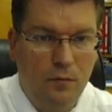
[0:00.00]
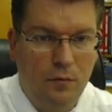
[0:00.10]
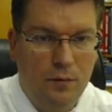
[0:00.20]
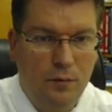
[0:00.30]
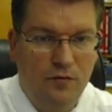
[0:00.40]

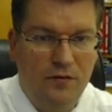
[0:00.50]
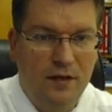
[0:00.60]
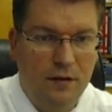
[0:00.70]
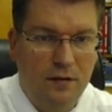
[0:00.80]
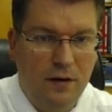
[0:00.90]
We move
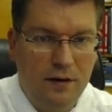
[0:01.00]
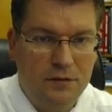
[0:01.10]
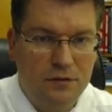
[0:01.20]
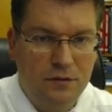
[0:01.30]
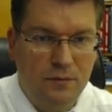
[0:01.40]

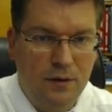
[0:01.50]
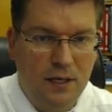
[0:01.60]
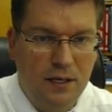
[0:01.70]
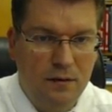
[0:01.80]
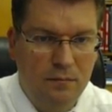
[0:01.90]
kilograms to the
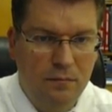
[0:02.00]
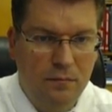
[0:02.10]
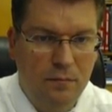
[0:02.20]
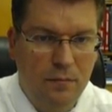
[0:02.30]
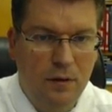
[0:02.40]
bottom.
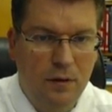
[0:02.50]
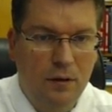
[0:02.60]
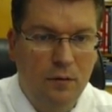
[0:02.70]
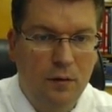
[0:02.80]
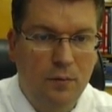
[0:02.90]

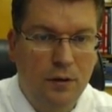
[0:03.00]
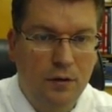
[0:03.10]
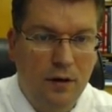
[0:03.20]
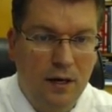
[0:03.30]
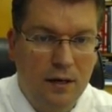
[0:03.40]
We put
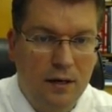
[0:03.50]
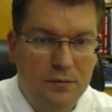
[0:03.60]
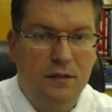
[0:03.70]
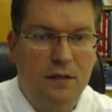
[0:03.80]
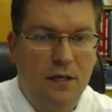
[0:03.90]
grams
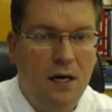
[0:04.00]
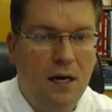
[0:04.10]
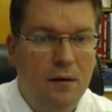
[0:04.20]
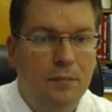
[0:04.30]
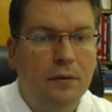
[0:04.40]
on the
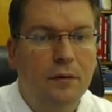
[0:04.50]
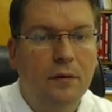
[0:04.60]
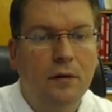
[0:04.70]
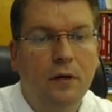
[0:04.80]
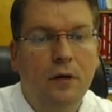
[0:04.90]
top.
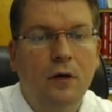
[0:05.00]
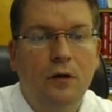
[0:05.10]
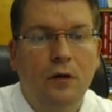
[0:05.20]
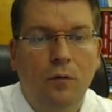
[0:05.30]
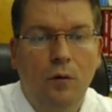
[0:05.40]

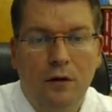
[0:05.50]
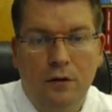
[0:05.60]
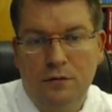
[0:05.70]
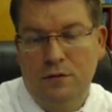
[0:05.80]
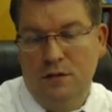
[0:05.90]
The 1
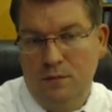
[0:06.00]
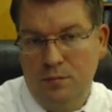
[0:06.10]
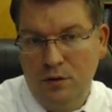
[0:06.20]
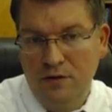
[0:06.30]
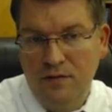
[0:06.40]
goes with the
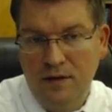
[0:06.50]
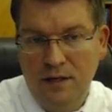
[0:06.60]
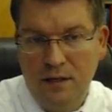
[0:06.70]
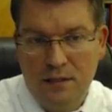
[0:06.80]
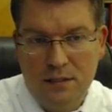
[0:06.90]

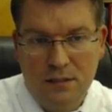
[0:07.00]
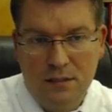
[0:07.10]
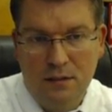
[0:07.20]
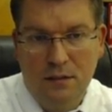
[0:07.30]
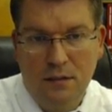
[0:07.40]
prefix,
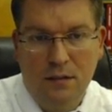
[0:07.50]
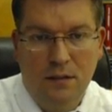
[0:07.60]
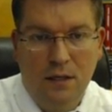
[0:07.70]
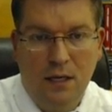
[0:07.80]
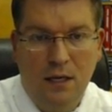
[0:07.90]

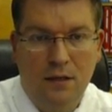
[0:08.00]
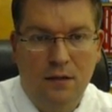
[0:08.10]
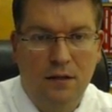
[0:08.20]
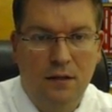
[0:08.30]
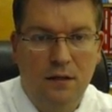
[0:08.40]

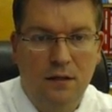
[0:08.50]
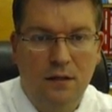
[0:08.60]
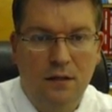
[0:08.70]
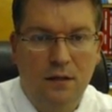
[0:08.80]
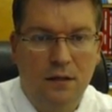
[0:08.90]
and
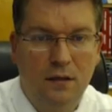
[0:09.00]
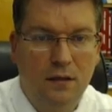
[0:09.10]
the